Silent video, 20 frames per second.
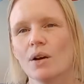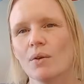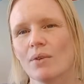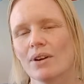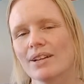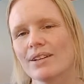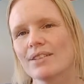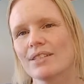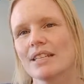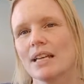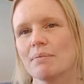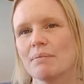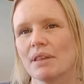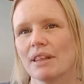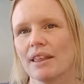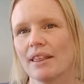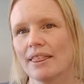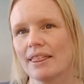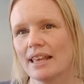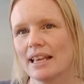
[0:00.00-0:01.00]
What are some
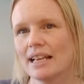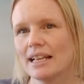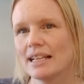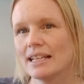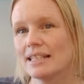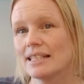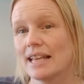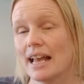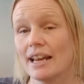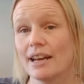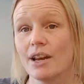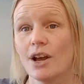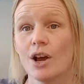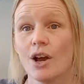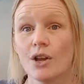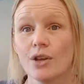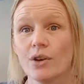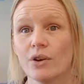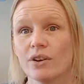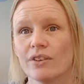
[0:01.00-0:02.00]
of the things that
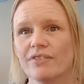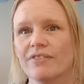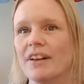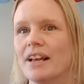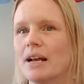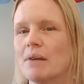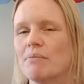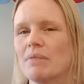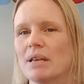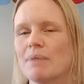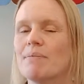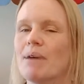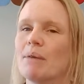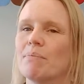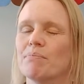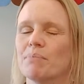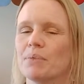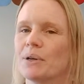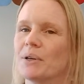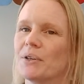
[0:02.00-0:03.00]
your family
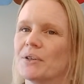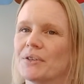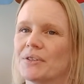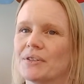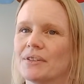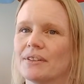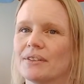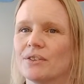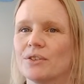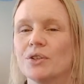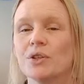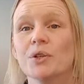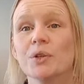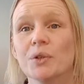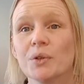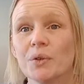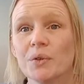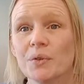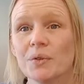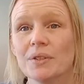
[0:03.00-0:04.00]
members
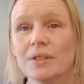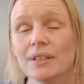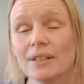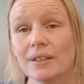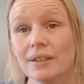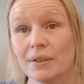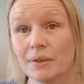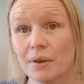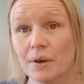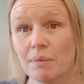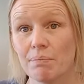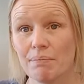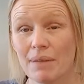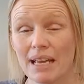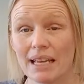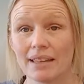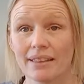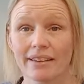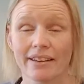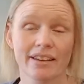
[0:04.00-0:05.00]
do to
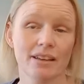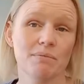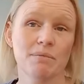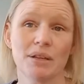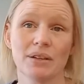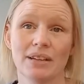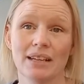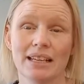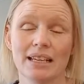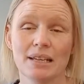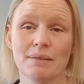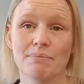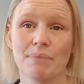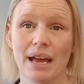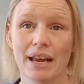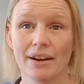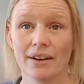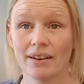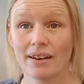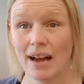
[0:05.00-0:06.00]
make the community
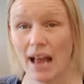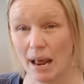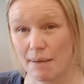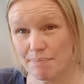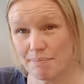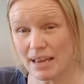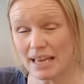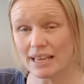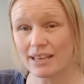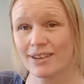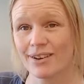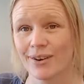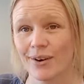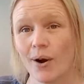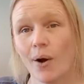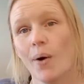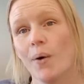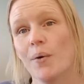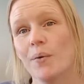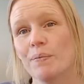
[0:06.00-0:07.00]
better and make your
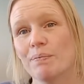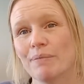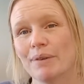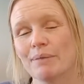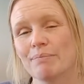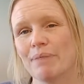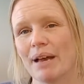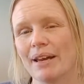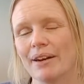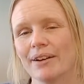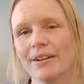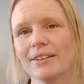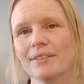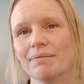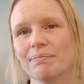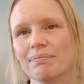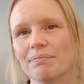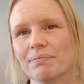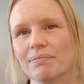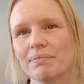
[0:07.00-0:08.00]
home better?
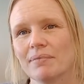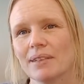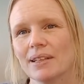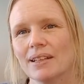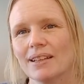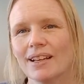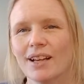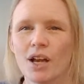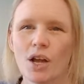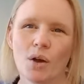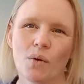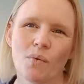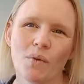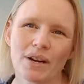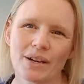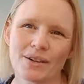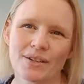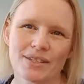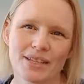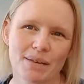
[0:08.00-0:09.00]

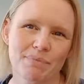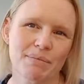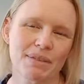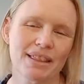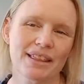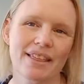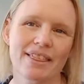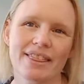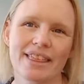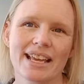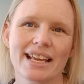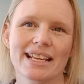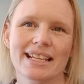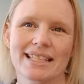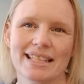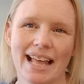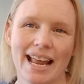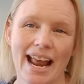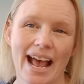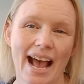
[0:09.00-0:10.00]
What are some of the
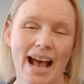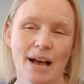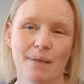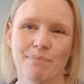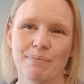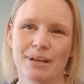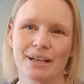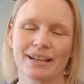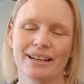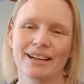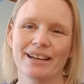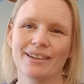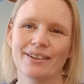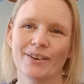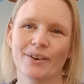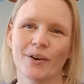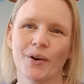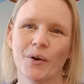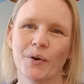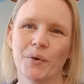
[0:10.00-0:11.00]
things that happen in
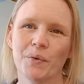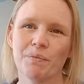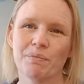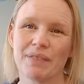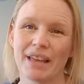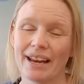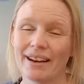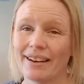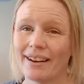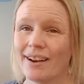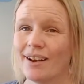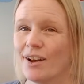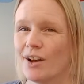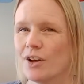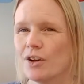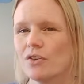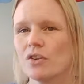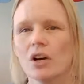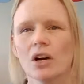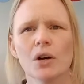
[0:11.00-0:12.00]
your home that
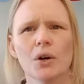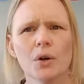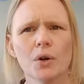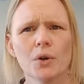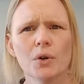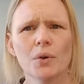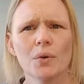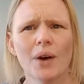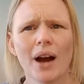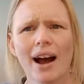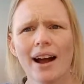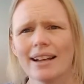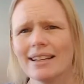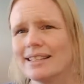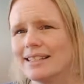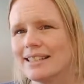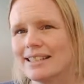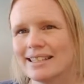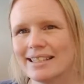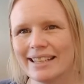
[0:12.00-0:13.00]
go
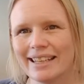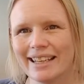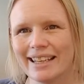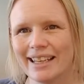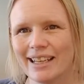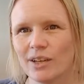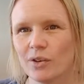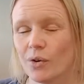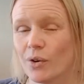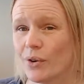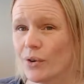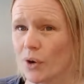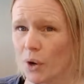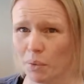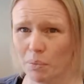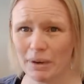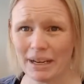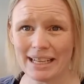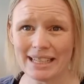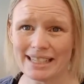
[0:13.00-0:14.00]
unseen or
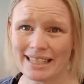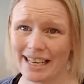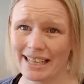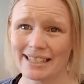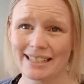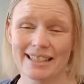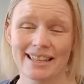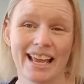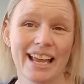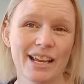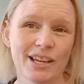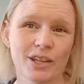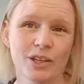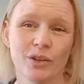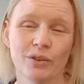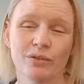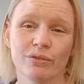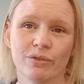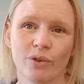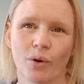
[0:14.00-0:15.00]
nobody says thank
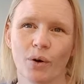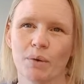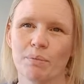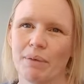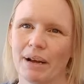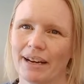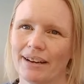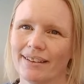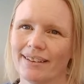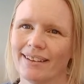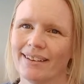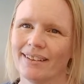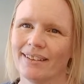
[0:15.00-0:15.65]
you for, but